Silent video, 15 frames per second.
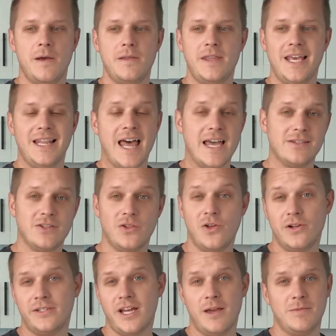They last a
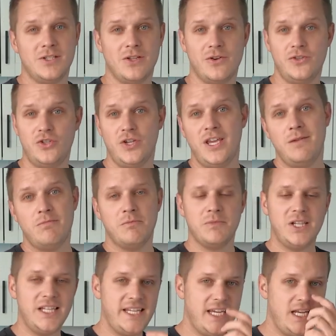long time as long as you keep them
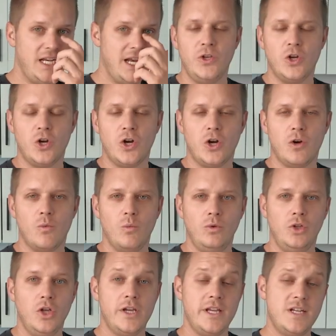clean. You're
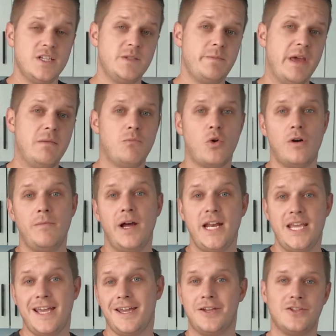looking to spend more
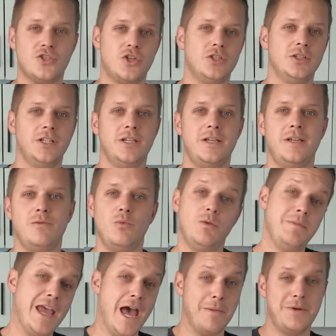money, I
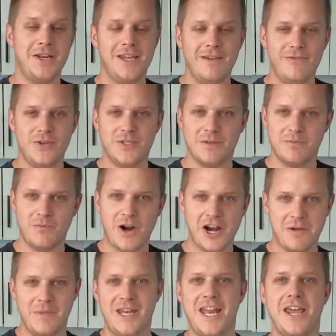would be happy to give you some
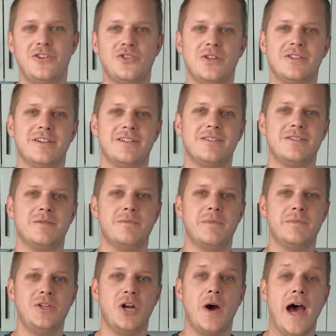recommendations on
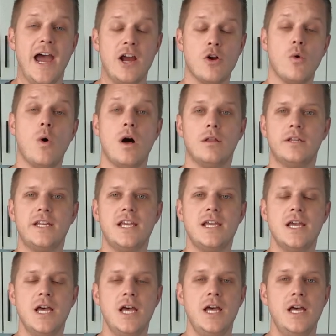some, you know, higher
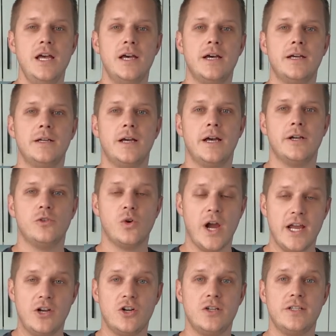quality
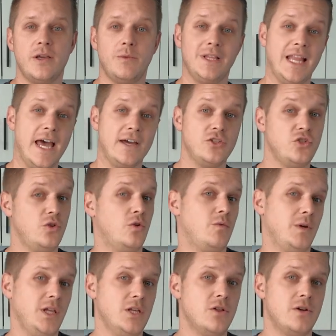grinders that would last you a
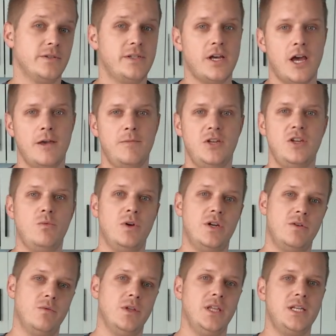really long time, and you
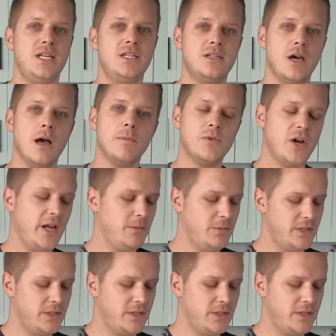wouldn't really need to upgrade.